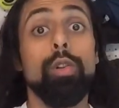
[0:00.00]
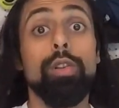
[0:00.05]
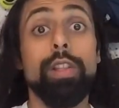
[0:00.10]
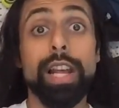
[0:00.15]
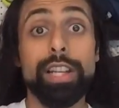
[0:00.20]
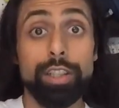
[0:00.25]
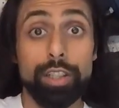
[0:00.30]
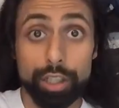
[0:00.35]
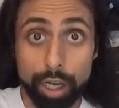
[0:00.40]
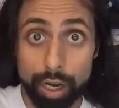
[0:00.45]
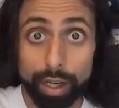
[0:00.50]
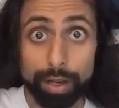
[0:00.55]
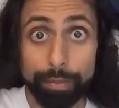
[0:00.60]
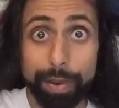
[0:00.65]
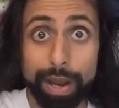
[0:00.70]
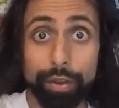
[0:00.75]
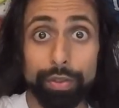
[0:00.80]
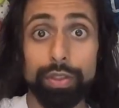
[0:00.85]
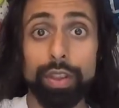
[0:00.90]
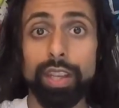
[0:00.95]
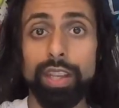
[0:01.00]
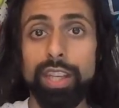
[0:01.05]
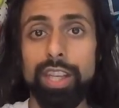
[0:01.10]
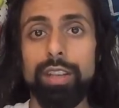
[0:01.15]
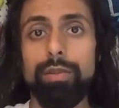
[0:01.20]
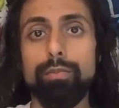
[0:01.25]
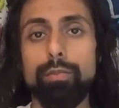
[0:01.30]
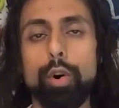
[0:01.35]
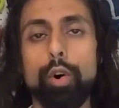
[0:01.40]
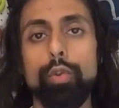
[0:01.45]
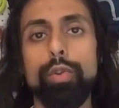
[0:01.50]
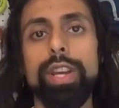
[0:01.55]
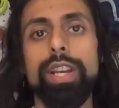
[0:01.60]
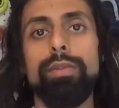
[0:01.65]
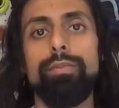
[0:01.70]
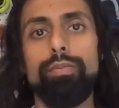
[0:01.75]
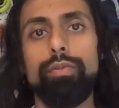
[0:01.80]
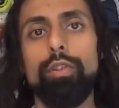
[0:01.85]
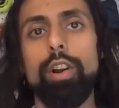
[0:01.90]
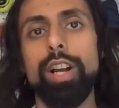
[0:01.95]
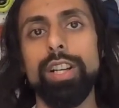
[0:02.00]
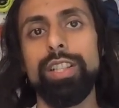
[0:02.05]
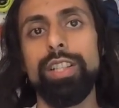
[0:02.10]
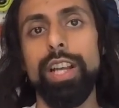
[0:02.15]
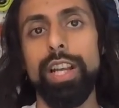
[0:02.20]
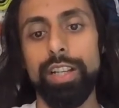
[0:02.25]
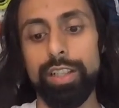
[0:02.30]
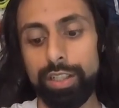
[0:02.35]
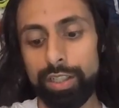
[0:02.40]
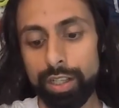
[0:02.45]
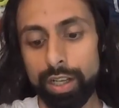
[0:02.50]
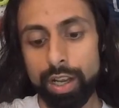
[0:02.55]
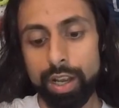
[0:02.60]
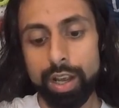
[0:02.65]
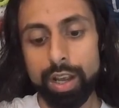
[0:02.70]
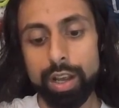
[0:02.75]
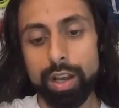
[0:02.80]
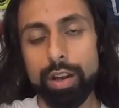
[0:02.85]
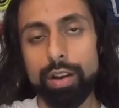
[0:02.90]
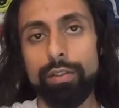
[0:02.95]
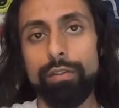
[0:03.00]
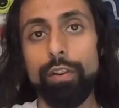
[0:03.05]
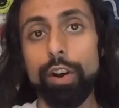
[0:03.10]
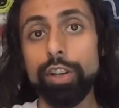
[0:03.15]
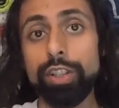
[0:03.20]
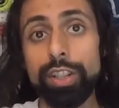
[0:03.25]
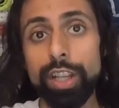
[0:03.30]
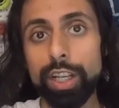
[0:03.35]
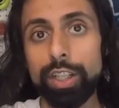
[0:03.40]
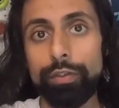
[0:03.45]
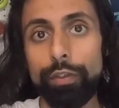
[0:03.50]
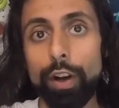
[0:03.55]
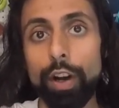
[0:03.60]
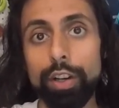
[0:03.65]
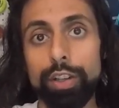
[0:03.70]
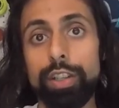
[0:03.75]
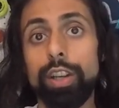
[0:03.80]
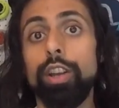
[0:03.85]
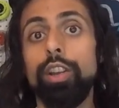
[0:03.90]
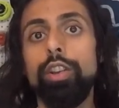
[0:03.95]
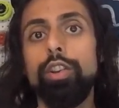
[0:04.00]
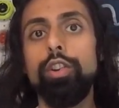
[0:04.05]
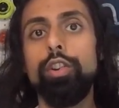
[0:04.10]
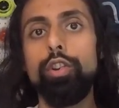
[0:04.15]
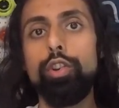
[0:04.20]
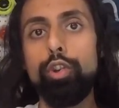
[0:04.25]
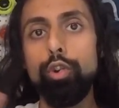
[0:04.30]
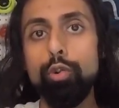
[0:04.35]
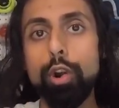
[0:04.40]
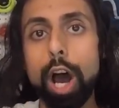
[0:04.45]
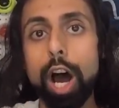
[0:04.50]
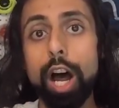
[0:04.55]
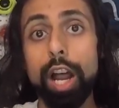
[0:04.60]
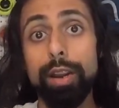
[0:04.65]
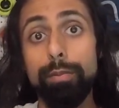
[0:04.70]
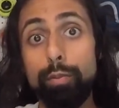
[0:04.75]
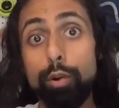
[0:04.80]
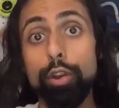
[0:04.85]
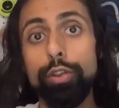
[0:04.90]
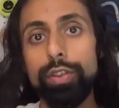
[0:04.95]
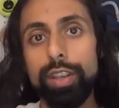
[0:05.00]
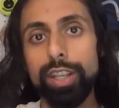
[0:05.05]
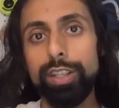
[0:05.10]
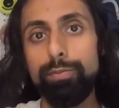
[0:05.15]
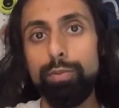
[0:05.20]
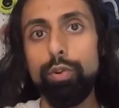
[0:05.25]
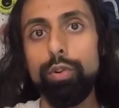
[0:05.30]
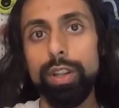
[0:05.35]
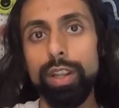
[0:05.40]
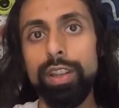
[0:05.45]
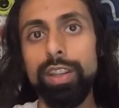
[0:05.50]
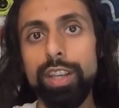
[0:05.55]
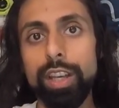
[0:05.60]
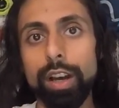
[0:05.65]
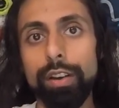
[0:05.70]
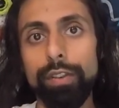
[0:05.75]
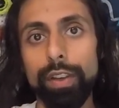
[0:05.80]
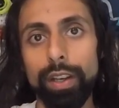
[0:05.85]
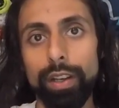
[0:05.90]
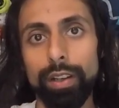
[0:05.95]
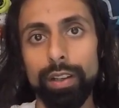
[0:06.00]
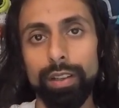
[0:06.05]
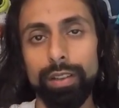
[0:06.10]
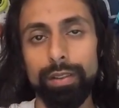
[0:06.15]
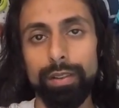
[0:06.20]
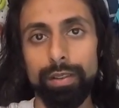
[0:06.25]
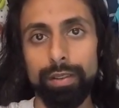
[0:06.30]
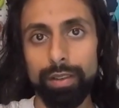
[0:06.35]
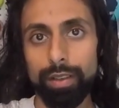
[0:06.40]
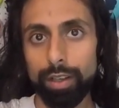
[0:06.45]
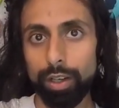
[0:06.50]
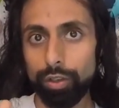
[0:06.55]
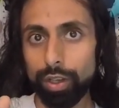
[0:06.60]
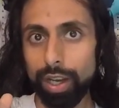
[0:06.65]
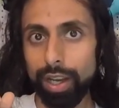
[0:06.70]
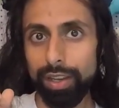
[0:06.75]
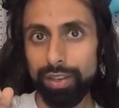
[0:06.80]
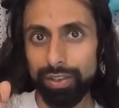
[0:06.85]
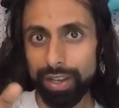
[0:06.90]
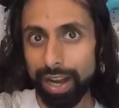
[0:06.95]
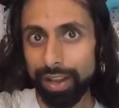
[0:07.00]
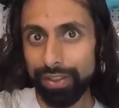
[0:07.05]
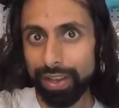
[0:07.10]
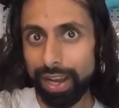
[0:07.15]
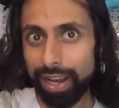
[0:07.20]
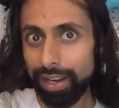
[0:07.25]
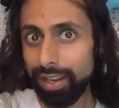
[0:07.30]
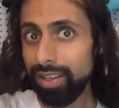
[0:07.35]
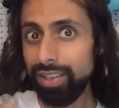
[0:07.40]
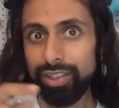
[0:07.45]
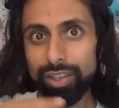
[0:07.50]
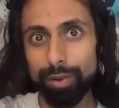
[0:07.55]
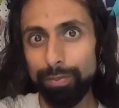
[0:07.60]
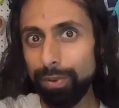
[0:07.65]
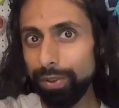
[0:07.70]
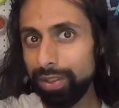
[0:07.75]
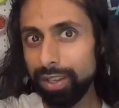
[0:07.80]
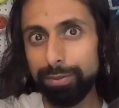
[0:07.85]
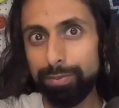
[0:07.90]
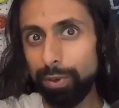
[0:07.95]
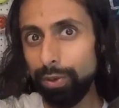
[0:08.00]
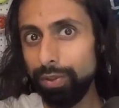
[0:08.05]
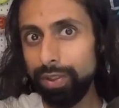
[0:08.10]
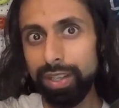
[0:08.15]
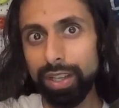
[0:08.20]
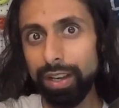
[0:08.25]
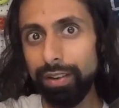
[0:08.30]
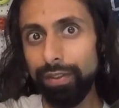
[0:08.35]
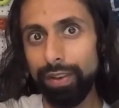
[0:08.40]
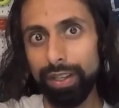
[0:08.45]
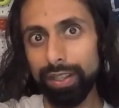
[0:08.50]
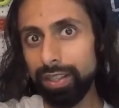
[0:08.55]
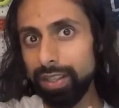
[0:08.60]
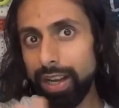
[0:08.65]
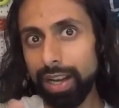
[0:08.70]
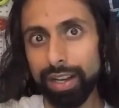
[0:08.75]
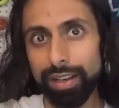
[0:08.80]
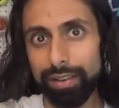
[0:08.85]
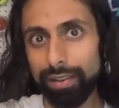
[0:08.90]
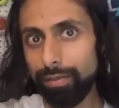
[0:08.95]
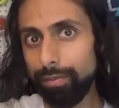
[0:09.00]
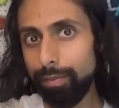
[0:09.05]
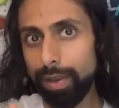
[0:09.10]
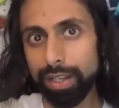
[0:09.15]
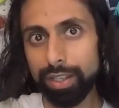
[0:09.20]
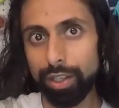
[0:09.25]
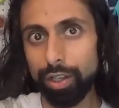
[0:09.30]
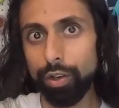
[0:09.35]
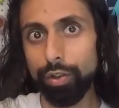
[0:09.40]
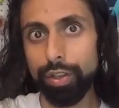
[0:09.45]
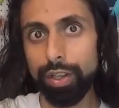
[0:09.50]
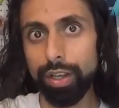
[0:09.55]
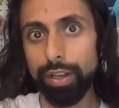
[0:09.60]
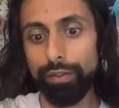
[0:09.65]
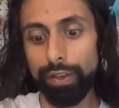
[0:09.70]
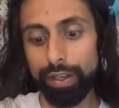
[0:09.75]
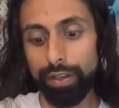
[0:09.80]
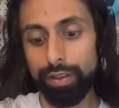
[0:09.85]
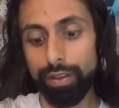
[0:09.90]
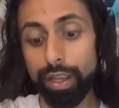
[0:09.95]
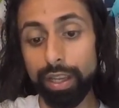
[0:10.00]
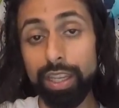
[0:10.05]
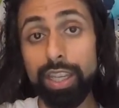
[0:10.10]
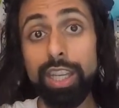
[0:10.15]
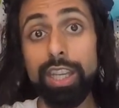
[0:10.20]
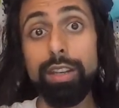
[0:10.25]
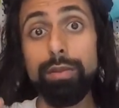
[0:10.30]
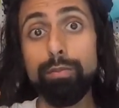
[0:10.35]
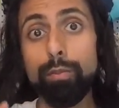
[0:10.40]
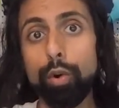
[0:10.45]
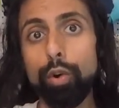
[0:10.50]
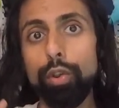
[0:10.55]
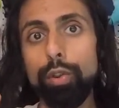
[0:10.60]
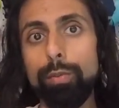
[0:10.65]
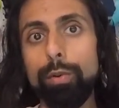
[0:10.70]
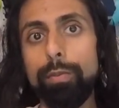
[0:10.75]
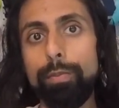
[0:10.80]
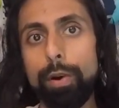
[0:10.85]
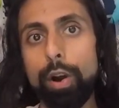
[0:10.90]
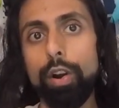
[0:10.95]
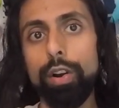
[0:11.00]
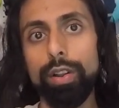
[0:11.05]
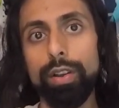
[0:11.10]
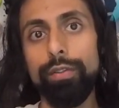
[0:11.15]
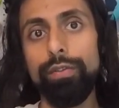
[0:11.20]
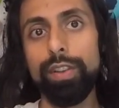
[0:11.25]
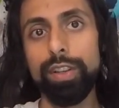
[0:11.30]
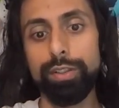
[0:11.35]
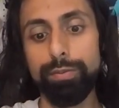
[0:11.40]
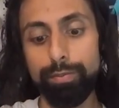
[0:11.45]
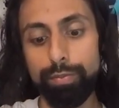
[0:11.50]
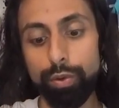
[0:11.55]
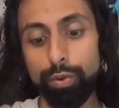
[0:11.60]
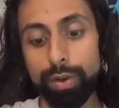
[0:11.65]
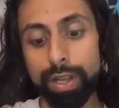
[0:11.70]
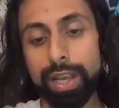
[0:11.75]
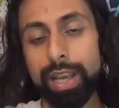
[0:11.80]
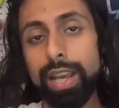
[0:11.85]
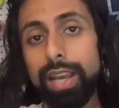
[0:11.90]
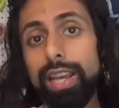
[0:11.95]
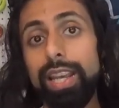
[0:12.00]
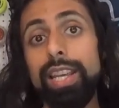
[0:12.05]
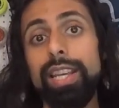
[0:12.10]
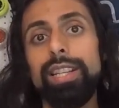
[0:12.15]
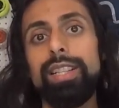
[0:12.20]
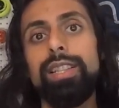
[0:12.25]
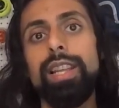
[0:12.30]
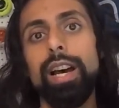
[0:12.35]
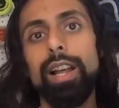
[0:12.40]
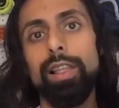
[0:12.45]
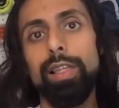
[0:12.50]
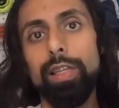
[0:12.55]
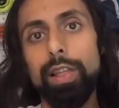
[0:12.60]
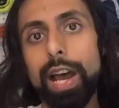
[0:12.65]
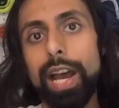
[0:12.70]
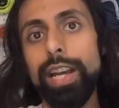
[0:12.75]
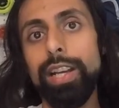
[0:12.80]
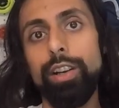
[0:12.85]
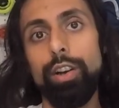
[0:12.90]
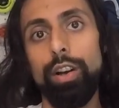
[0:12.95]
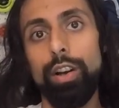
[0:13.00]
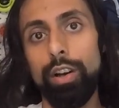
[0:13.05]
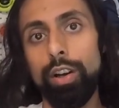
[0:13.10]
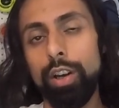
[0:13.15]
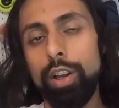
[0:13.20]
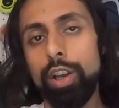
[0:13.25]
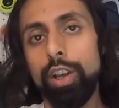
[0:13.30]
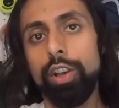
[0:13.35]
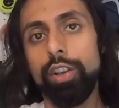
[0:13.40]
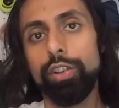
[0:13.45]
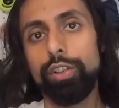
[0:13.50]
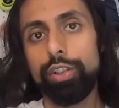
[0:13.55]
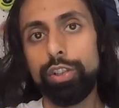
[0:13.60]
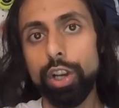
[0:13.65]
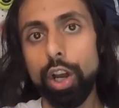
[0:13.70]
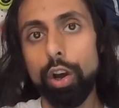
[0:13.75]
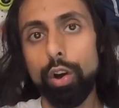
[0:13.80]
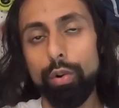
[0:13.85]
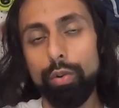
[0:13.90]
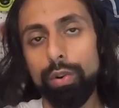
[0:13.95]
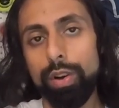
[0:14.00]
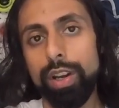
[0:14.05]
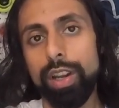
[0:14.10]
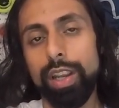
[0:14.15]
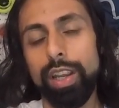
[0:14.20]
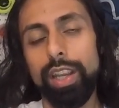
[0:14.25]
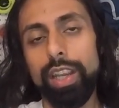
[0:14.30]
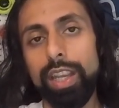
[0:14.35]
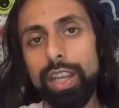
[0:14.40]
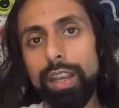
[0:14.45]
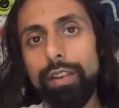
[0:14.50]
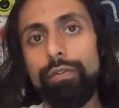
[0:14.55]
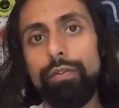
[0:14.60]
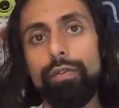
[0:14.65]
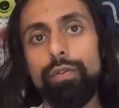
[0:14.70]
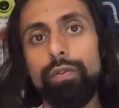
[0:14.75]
let's talk about the heat molding process. First things first, do not put this boot in the oven. Okay, you got that? Don't put this boot in the oven. It's not meant to go in the oven. The heat moldable part of this boot is the liner. So if